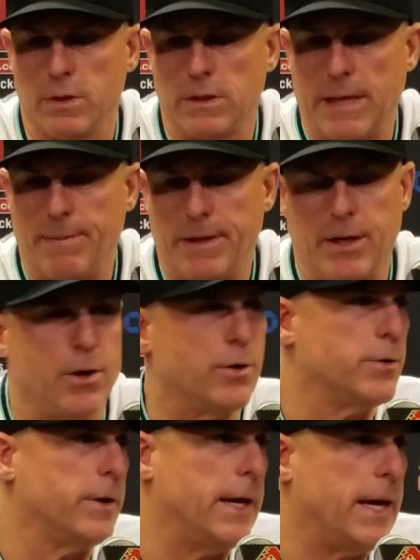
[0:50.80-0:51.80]
the type of
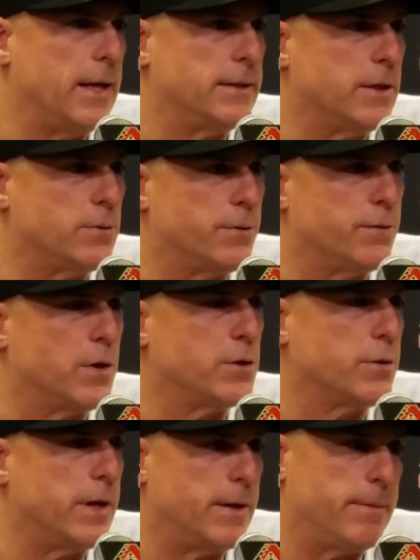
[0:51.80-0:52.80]
character he has, that's what's
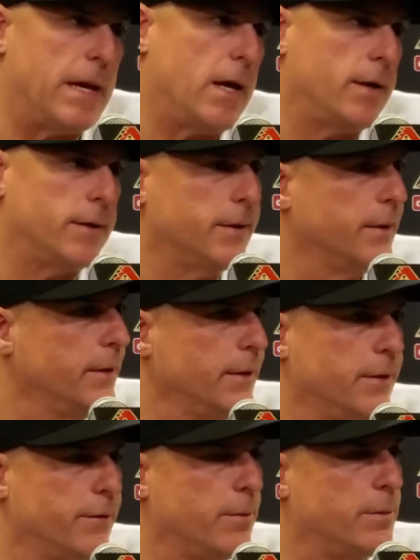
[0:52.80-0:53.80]
frustrating about it
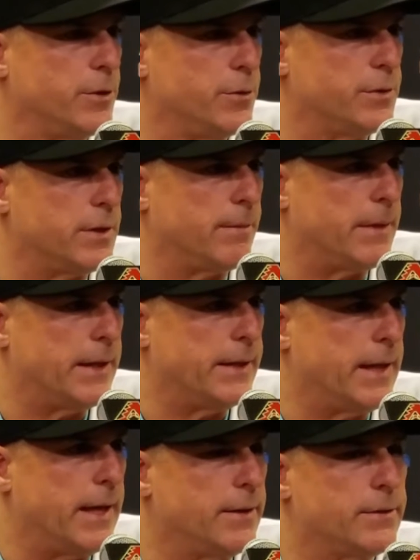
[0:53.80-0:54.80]
when we do something like
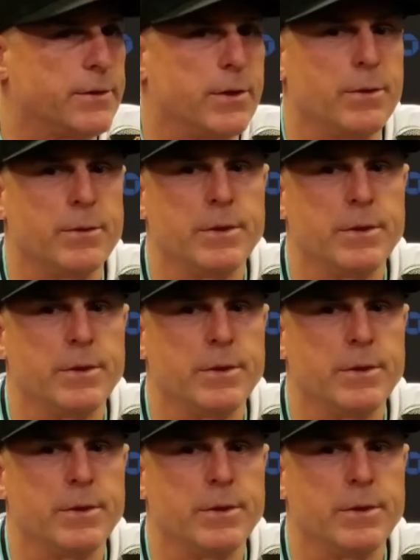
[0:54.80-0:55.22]
that. So,